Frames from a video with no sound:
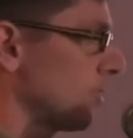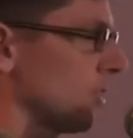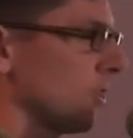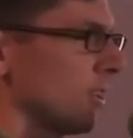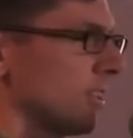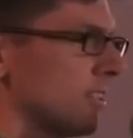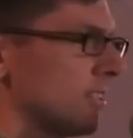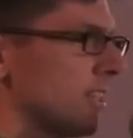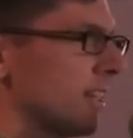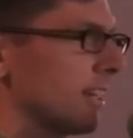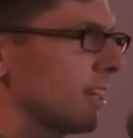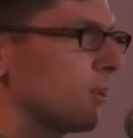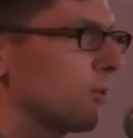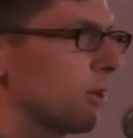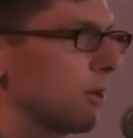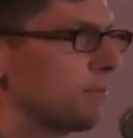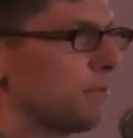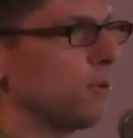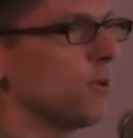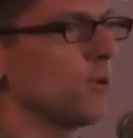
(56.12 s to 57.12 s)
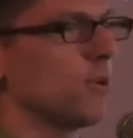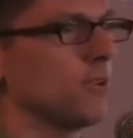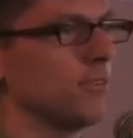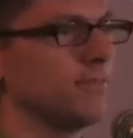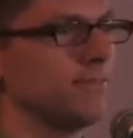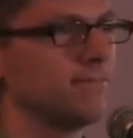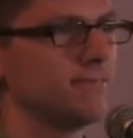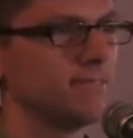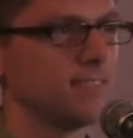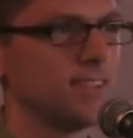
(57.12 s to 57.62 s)
So let's take a quick
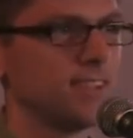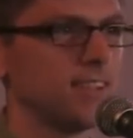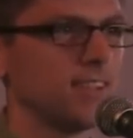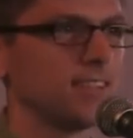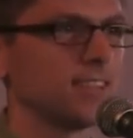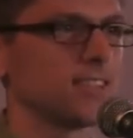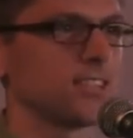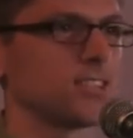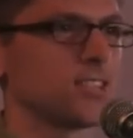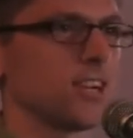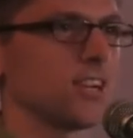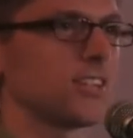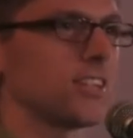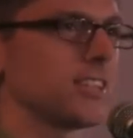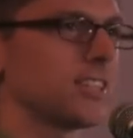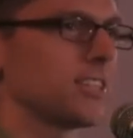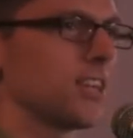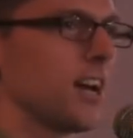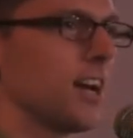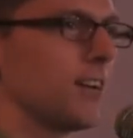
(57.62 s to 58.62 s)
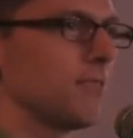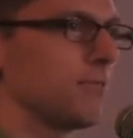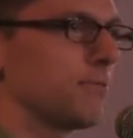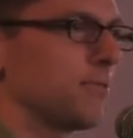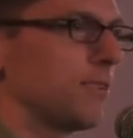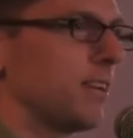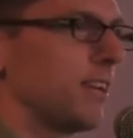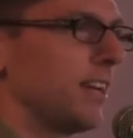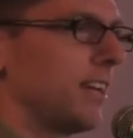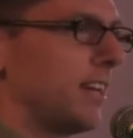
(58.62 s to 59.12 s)
poll to start this
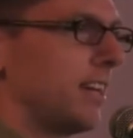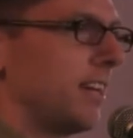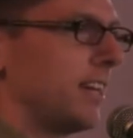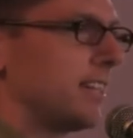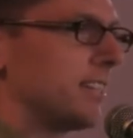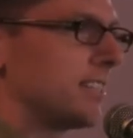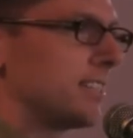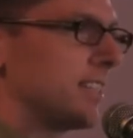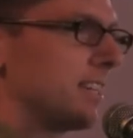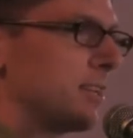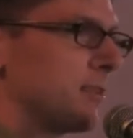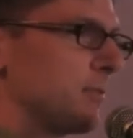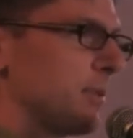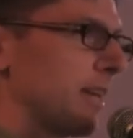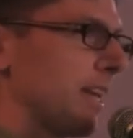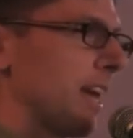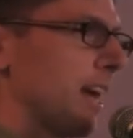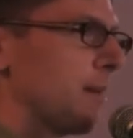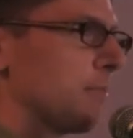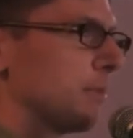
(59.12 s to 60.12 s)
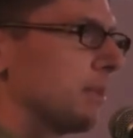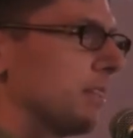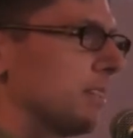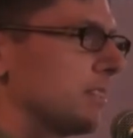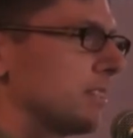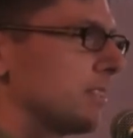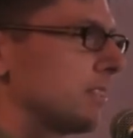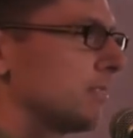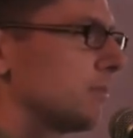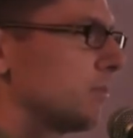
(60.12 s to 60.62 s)
off. In the city of
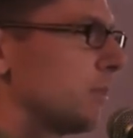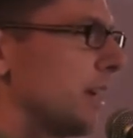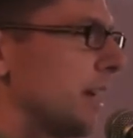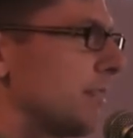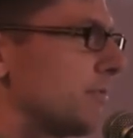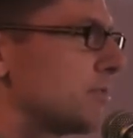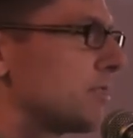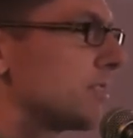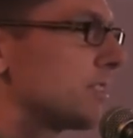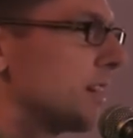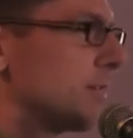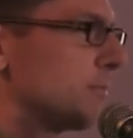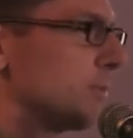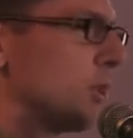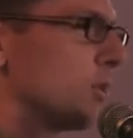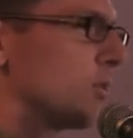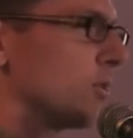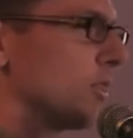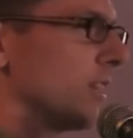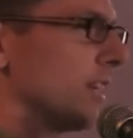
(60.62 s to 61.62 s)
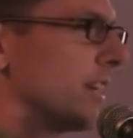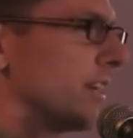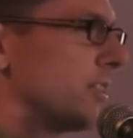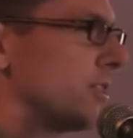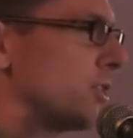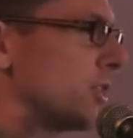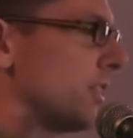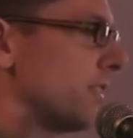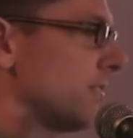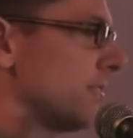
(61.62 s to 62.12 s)
Minneapolis, we have some local
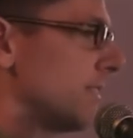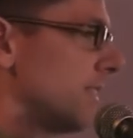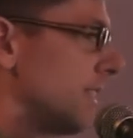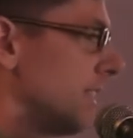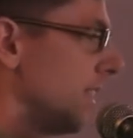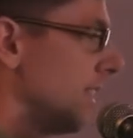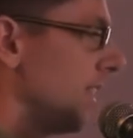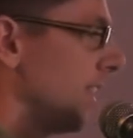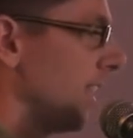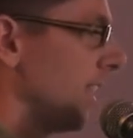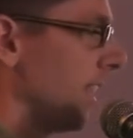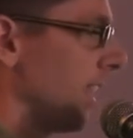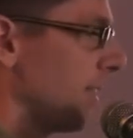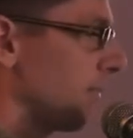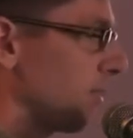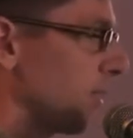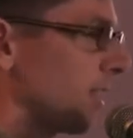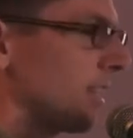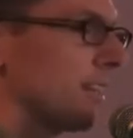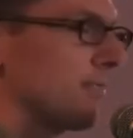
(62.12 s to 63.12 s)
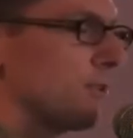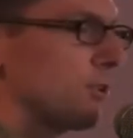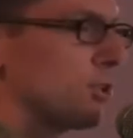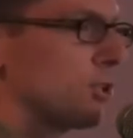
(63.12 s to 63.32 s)
energy, and I'm going to